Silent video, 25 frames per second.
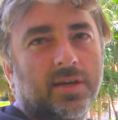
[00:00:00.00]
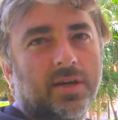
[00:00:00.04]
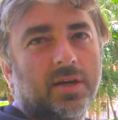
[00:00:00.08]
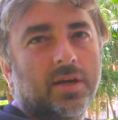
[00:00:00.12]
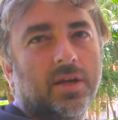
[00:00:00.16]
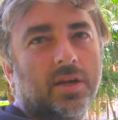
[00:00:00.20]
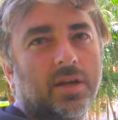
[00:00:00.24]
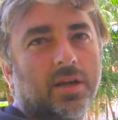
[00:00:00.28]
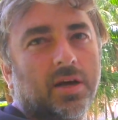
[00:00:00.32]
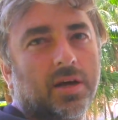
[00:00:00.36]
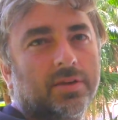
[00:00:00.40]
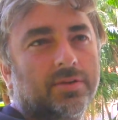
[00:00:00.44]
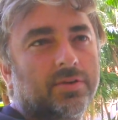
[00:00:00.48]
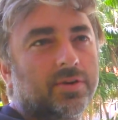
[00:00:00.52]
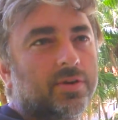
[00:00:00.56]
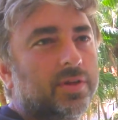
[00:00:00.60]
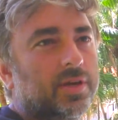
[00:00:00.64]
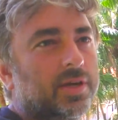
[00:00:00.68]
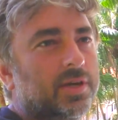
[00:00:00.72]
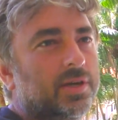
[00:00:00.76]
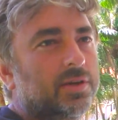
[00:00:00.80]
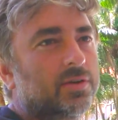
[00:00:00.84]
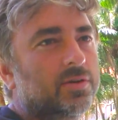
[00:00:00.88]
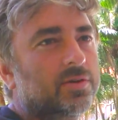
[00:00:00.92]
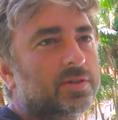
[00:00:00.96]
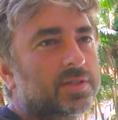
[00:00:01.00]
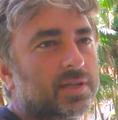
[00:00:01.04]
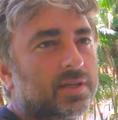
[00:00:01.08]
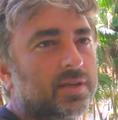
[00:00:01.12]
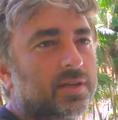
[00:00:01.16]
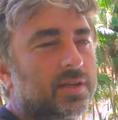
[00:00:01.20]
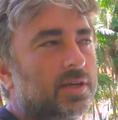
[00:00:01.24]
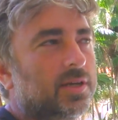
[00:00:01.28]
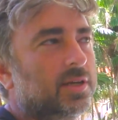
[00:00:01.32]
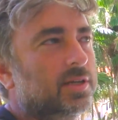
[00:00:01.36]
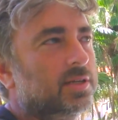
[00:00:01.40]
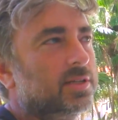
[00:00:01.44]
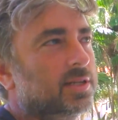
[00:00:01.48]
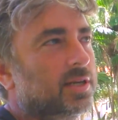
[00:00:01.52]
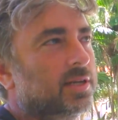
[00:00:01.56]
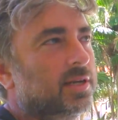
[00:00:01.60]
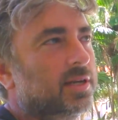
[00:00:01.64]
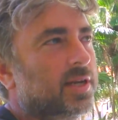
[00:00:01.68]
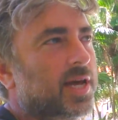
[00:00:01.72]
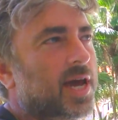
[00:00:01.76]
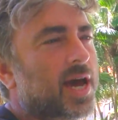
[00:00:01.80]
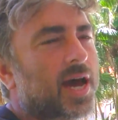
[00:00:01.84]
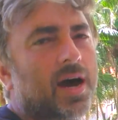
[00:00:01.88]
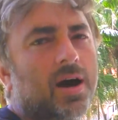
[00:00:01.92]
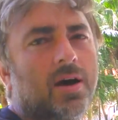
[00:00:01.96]
like through the hills and things. And
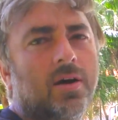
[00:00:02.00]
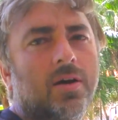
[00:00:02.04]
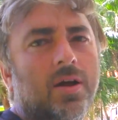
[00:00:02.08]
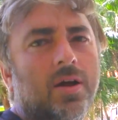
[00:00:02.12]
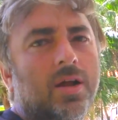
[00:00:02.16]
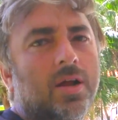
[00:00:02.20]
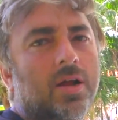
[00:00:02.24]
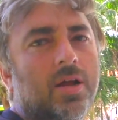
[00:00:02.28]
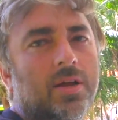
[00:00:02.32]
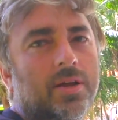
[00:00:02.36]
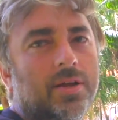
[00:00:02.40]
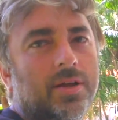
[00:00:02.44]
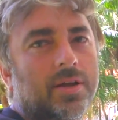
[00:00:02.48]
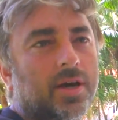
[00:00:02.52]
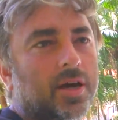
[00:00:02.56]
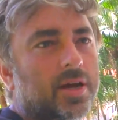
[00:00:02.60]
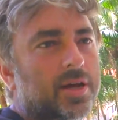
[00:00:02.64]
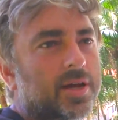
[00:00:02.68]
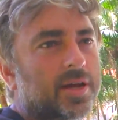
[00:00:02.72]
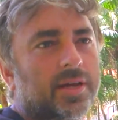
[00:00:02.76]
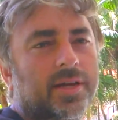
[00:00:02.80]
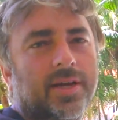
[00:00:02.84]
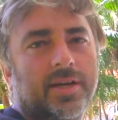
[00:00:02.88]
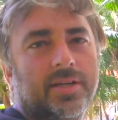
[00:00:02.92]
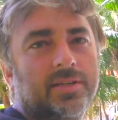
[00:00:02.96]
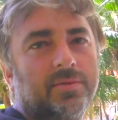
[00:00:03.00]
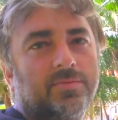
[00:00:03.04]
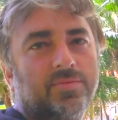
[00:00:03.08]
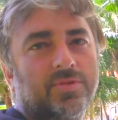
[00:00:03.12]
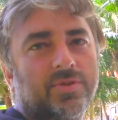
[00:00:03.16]
now, you know, you can get to